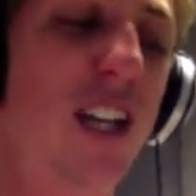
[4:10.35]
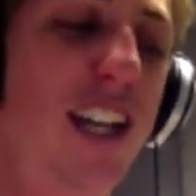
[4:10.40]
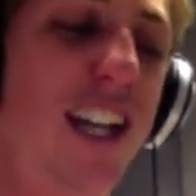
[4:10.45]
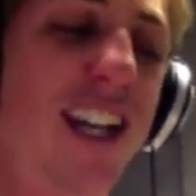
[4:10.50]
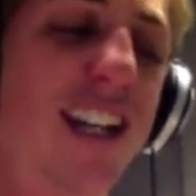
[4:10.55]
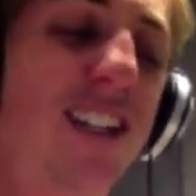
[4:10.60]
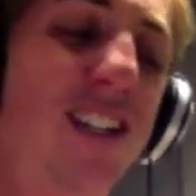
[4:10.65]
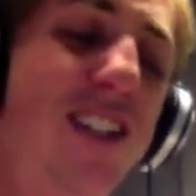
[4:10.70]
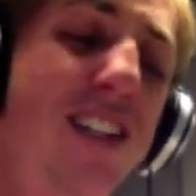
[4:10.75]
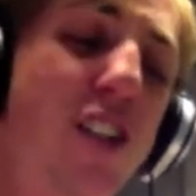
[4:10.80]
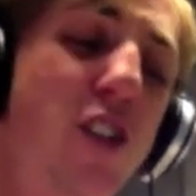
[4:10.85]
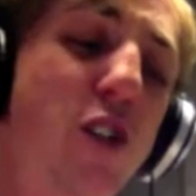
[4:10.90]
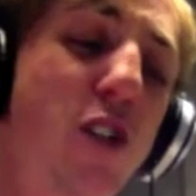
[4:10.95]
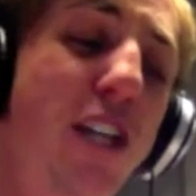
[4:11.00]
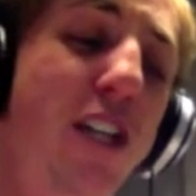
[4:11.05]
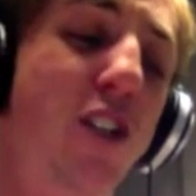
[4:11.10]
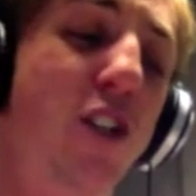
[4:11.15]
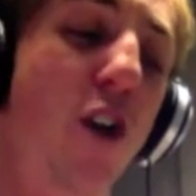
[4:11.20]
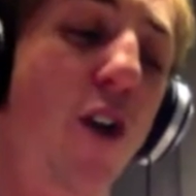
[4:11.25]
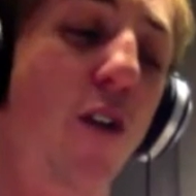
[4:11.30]
and essentially
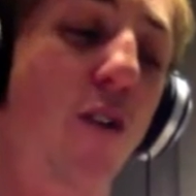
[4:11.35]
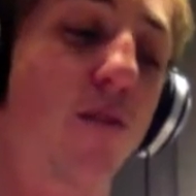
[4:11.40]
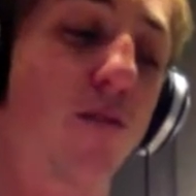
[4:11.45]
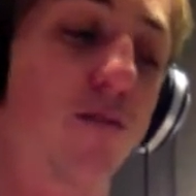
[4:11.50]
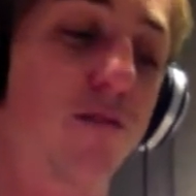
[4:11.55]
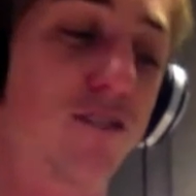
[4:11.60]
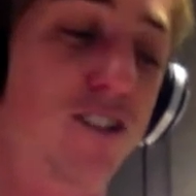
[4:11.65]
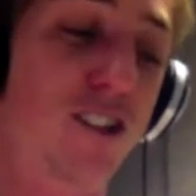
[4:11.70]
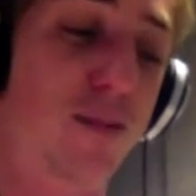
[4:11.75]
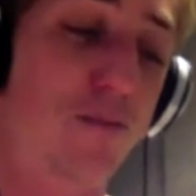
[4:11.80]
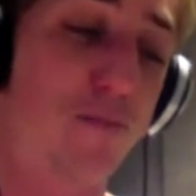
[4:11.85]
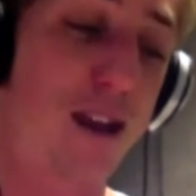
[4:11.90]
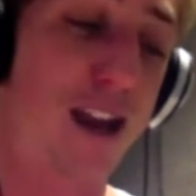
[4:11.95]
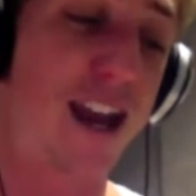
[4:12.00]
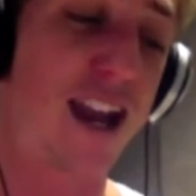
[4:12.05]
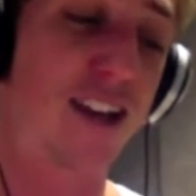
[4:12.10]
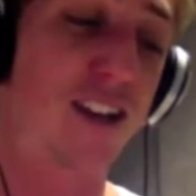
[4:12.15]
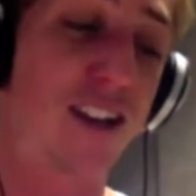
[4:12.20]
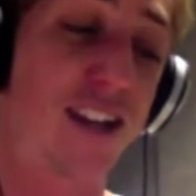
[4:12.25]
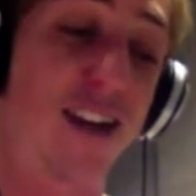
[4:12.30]
don't
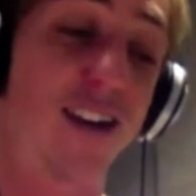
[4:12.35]
demand the